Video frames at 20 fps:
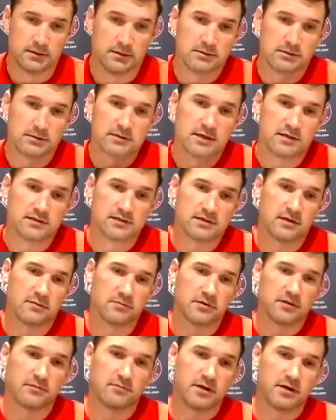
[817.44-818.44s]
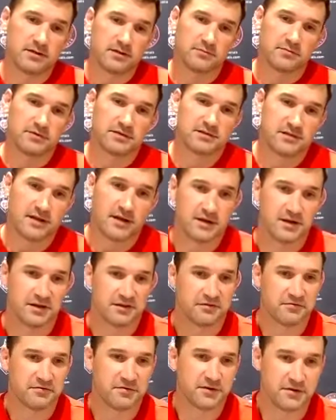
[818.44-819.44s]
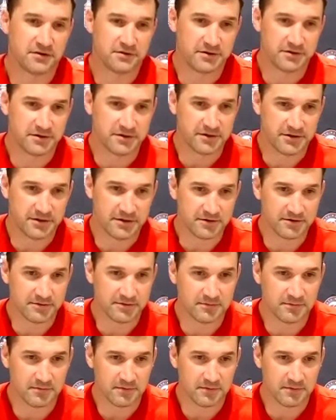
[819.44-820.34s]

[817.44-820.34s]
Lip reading: does something, makes a mistake on the field, or, you know,